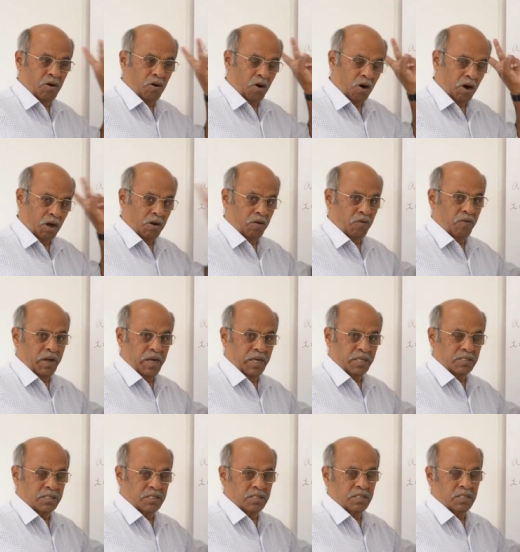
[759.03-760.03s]

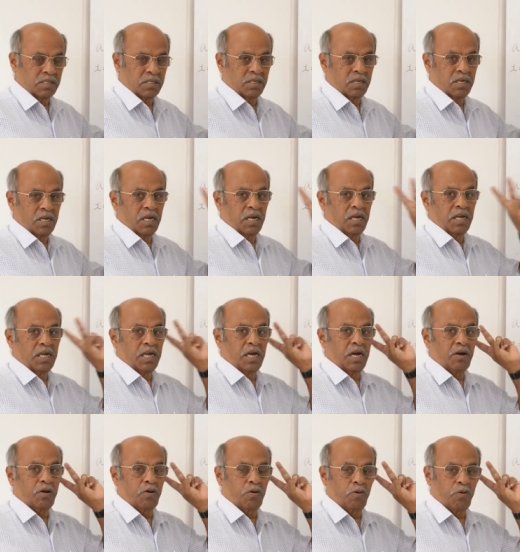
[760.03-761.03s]
Always
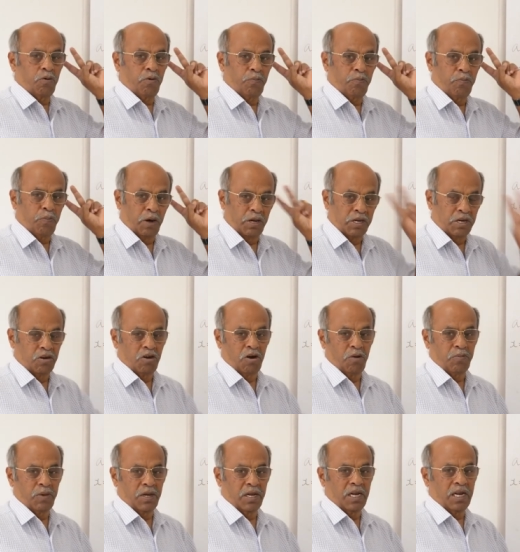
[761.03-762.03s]
a
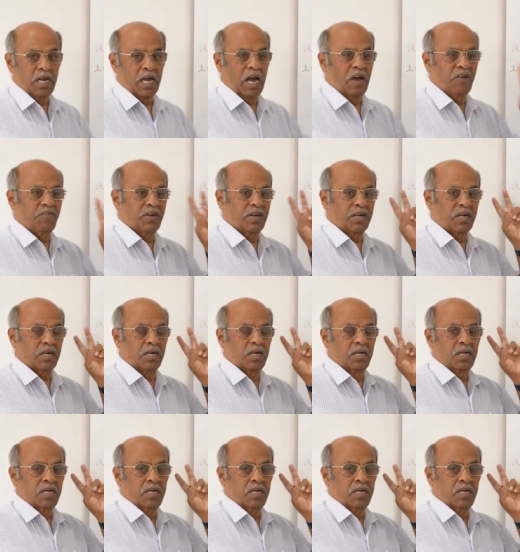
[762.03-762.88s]
polynomial having